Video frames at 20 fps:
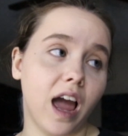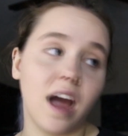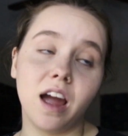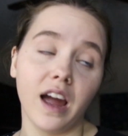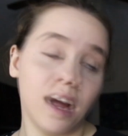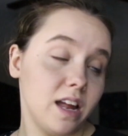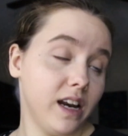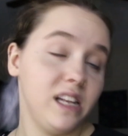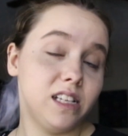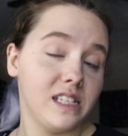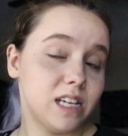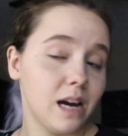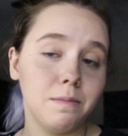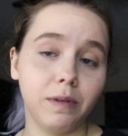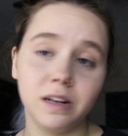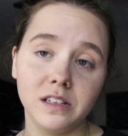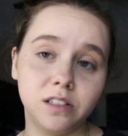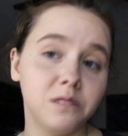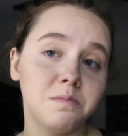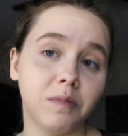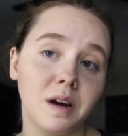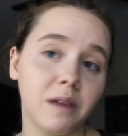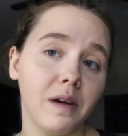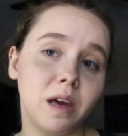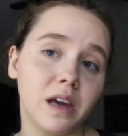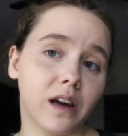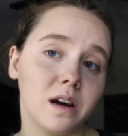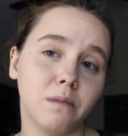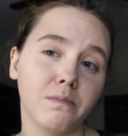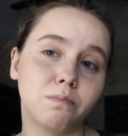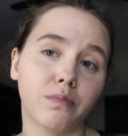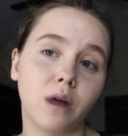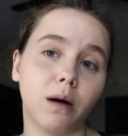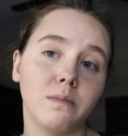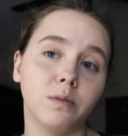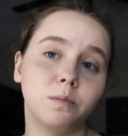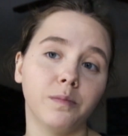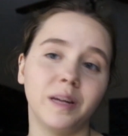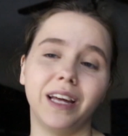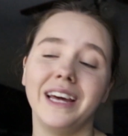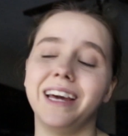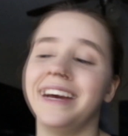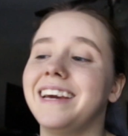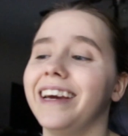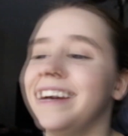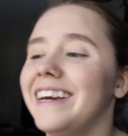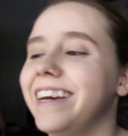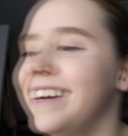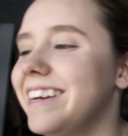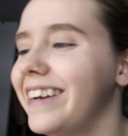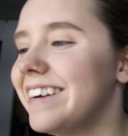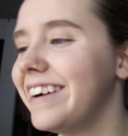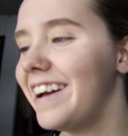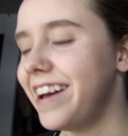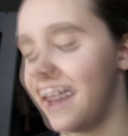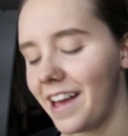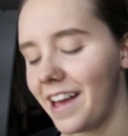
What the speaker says: anytime I do my makeup, probably.